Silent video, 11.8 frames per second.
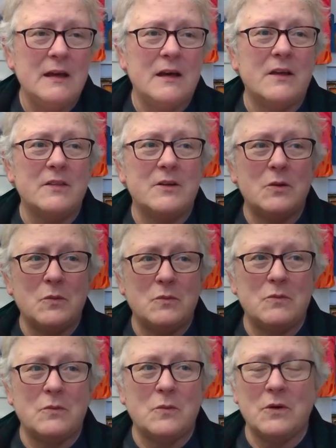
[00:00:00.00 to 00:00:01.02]
Other
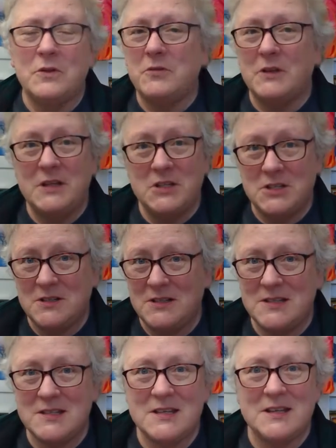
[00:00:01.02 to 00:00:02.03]
world
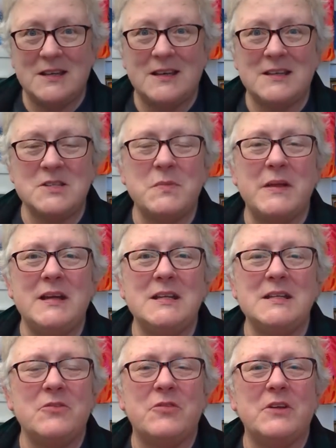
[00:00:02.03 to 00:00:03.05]
religions explain
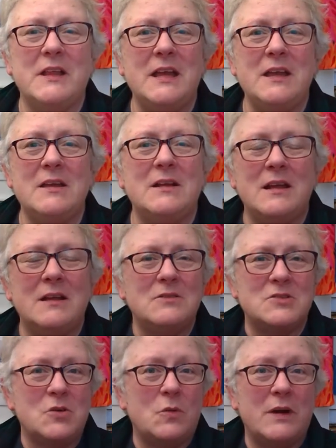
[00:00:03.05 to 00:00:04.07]
it differently,
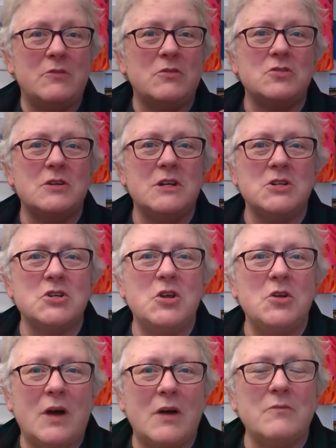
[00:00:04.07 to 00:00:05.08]
and so whatever tradition
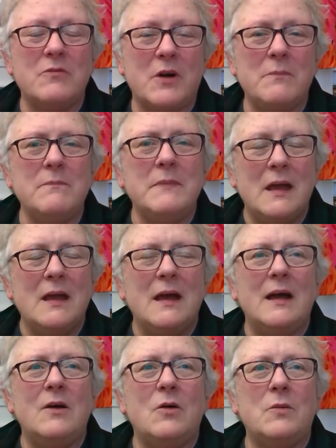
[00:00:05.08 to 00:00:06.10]
you come from,
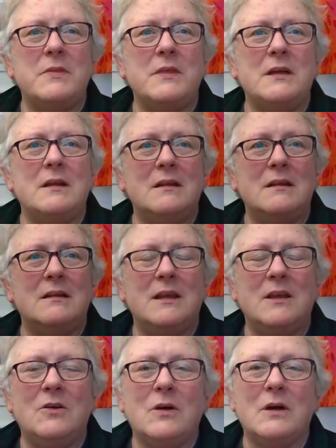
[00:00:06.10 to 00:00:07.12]
I hope that
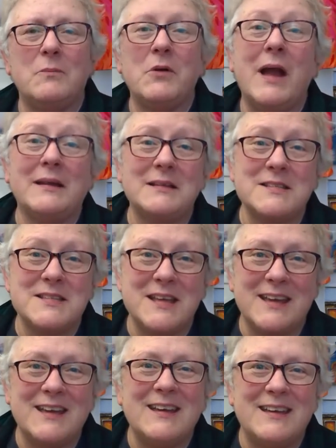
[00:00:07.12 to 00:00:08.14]
you are
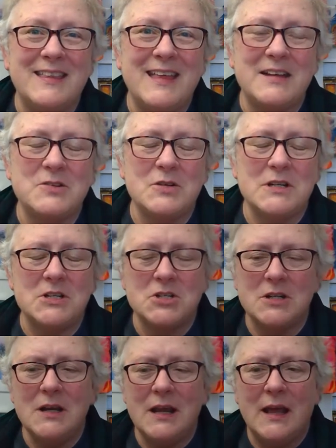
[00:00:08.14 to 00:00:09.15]
practicing that
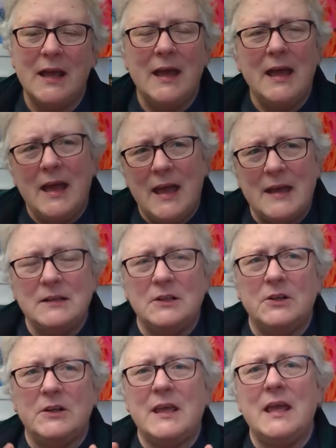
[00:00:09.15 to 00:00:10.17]
tradition.
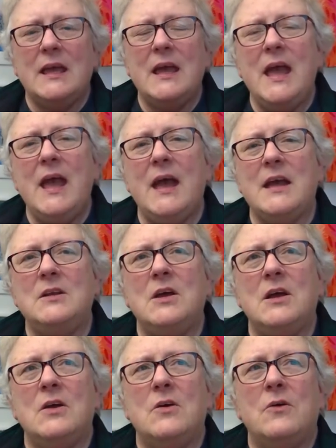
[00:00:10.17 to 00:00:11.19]
And looking ahead,
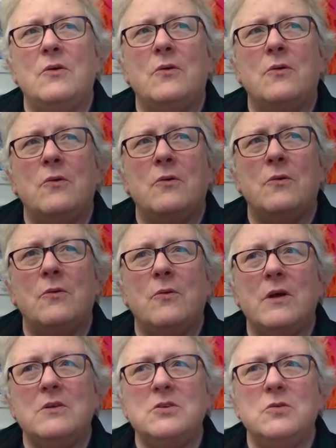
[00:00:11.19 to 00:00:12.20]

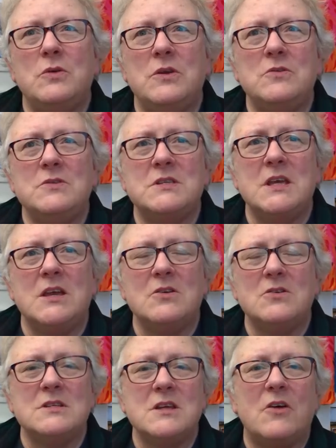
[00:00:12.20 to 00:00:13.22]
where do you see
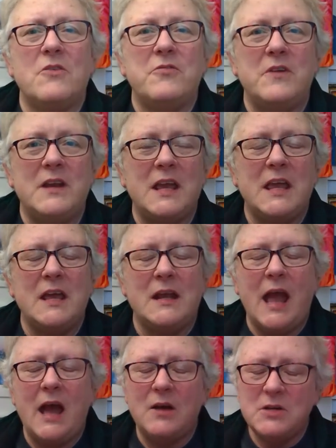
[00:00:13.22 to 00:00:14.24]
yourself fitting in?
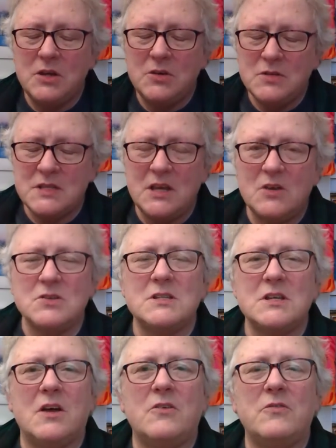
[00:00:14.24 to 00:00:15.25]
How do you see
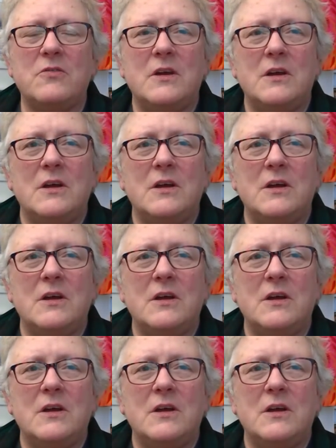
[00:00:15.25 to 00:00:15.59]
yourself